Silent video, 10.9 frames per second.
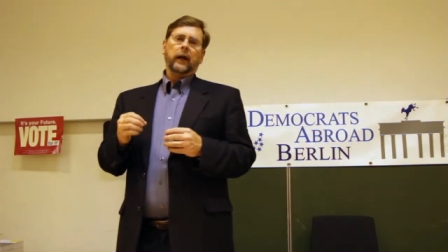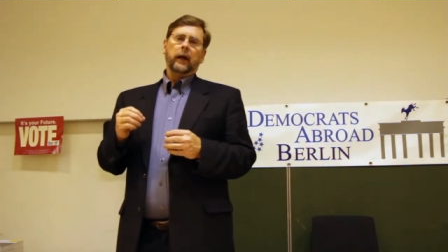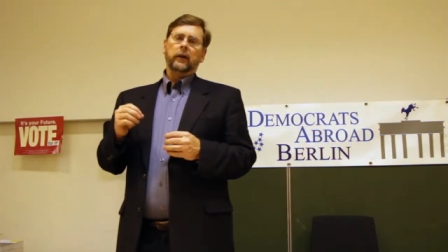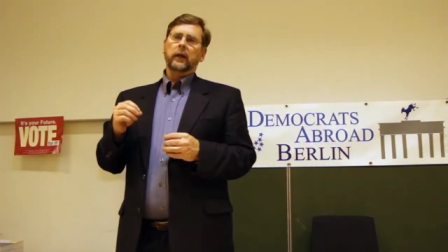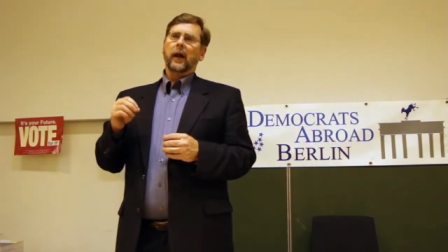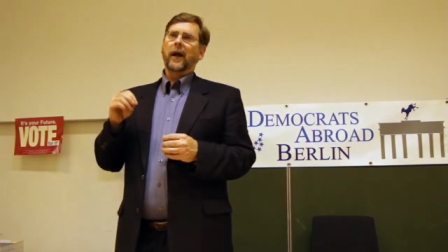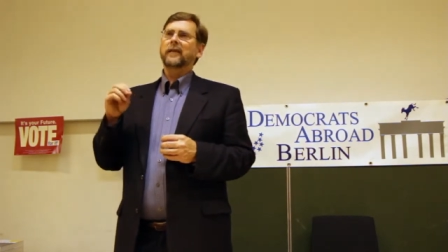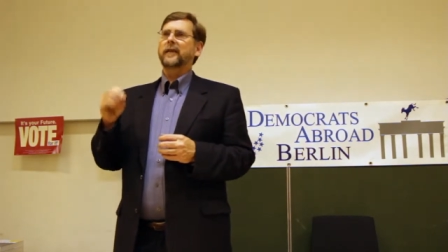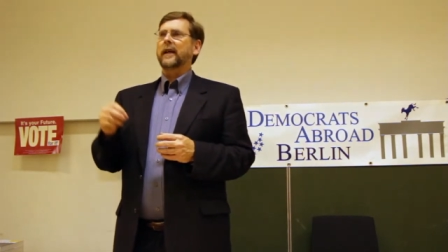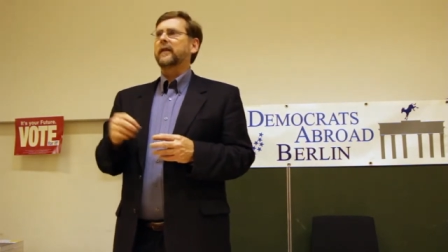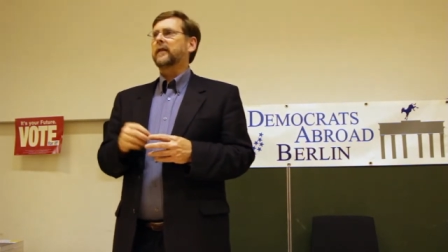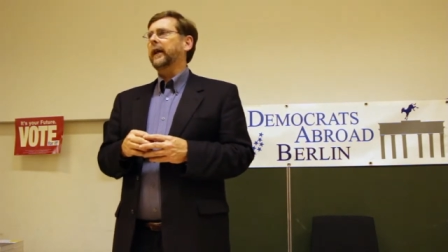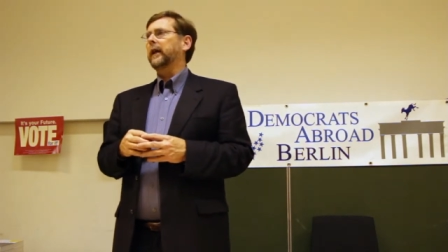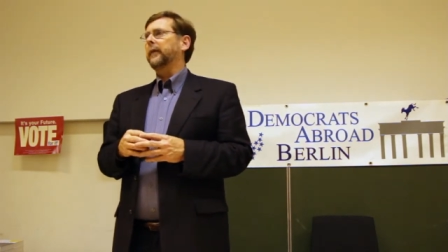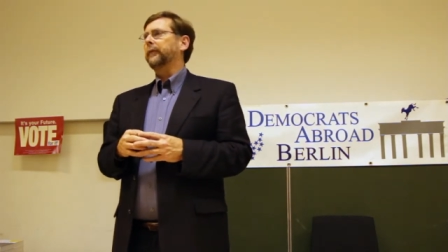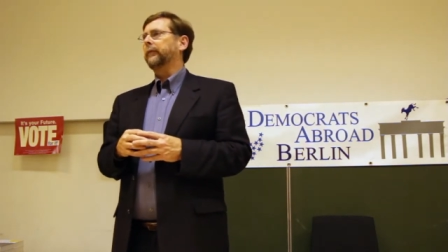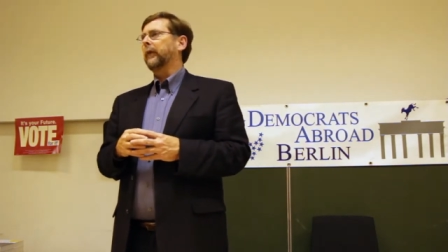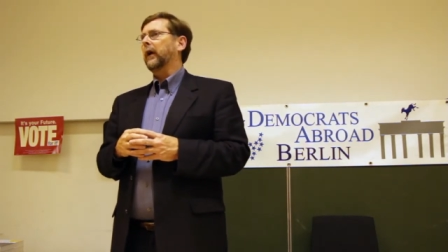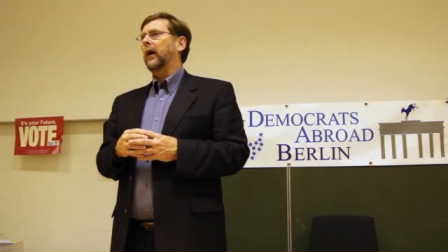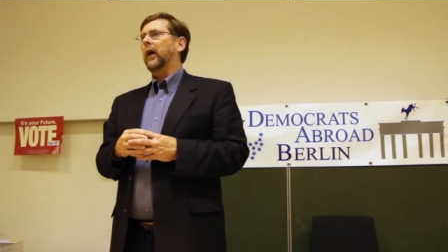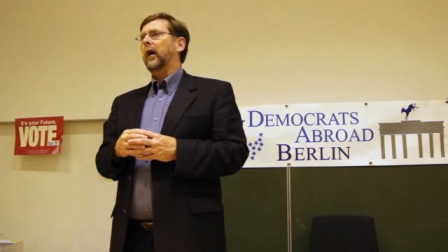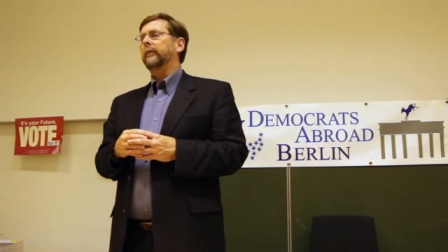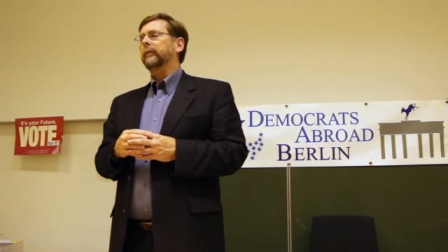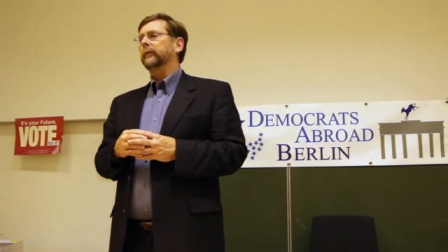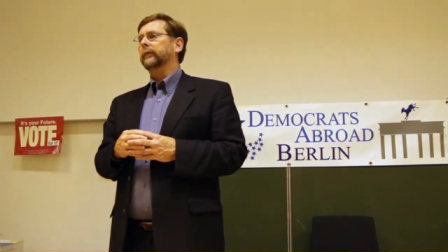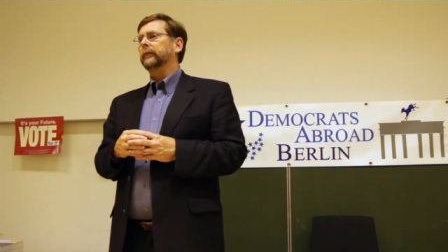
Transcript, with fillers: In the United States Senate, um,